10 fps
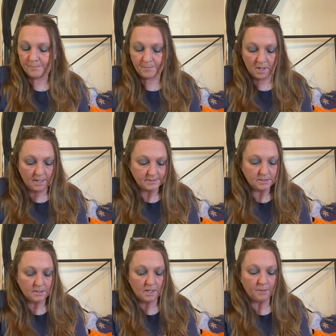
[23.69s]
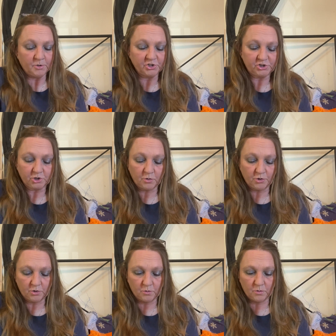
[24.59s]
but I'm going to show
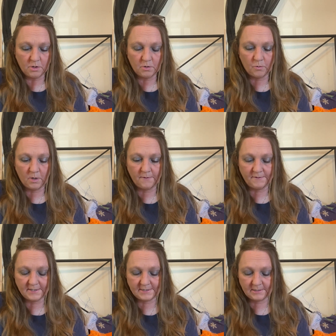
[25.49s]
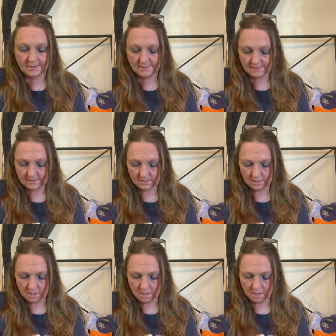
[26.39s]
you what this is.
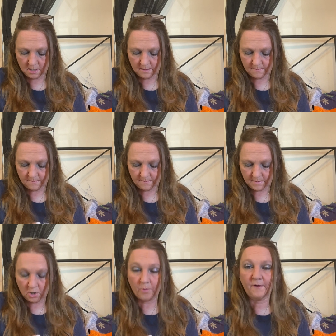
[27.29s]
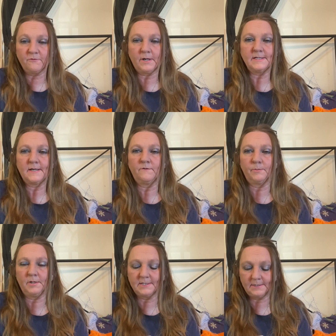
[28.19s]
Um, I hope everybody's having a
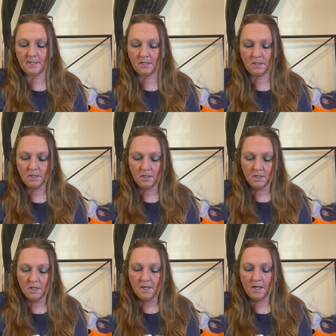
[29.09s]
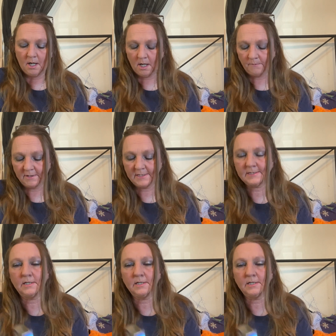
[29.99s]
blessed day. Um, this